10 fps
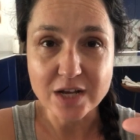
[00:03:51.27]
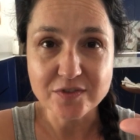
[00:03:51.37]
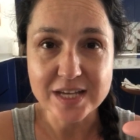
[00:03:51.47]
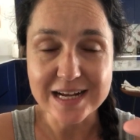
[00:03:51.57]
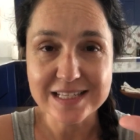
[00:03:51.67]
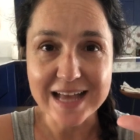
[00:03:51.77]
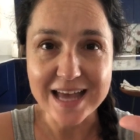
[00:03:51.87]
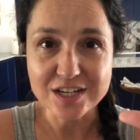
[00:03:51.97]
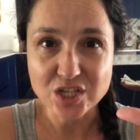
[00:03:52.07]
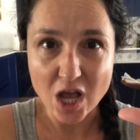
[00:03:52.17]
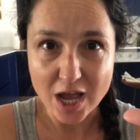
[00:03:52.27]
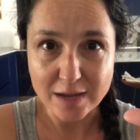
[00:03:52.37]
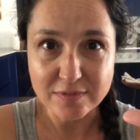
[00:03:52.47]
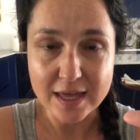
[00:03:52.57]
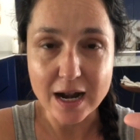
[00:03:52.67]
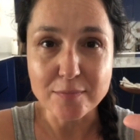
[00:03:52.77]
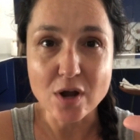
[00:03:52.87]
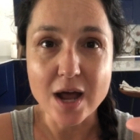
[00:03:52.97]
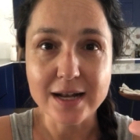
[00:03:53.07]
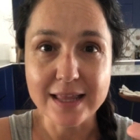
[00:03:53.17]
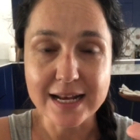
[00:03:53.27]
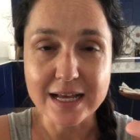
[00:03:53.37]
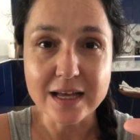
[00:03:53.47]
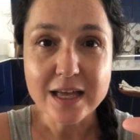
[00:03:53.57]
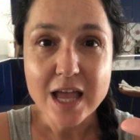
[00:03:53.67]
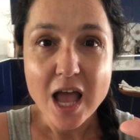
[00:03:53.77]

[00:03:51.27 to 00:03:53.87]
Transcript: of text at a time, that I'm not letting a